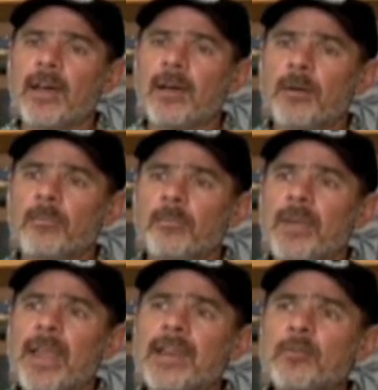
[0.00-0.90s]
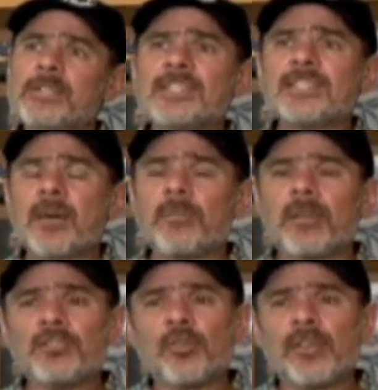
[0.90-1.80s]
And it was
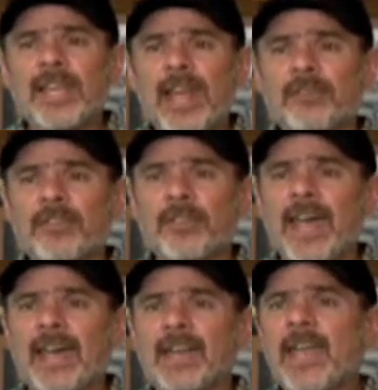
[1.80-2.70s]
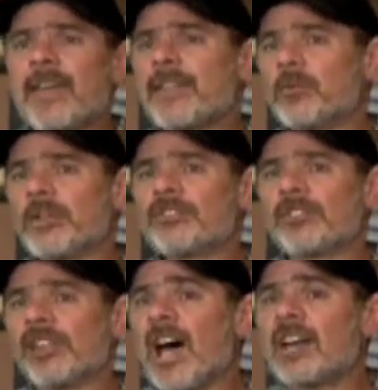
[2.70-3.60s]
shortly after that that
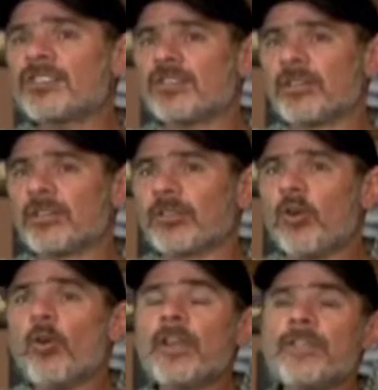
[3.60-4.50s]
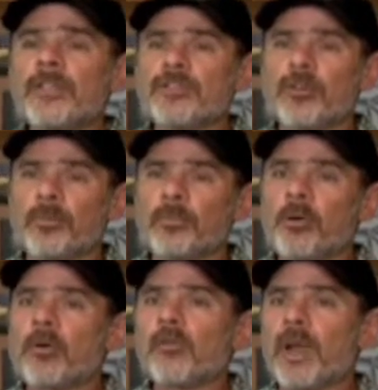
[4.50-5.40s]
Richard Lockshin coined the term
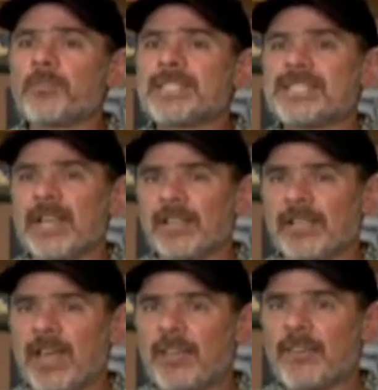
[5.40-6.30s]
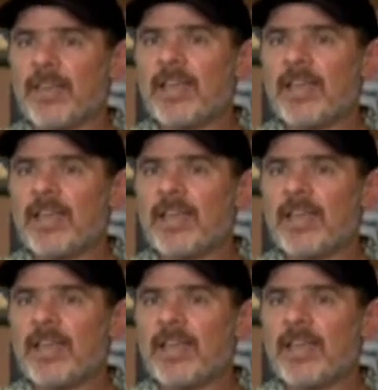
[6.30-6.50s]
programmed cell death